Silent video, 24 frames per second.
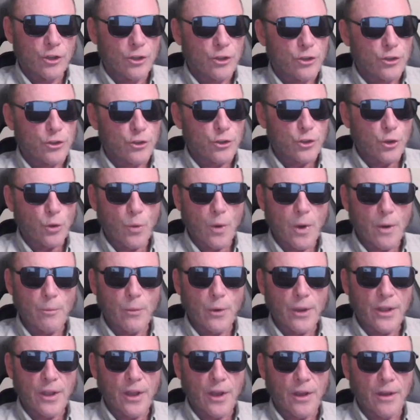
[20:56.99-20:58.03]
So what
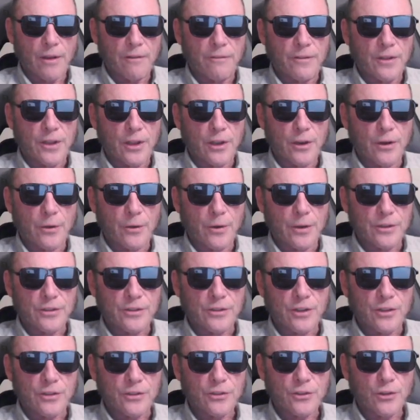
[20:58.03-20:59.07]
we have here
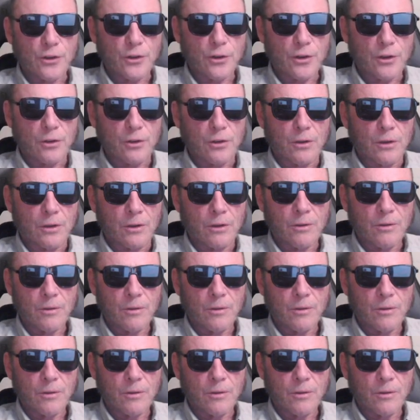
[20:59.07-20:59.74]
is a circle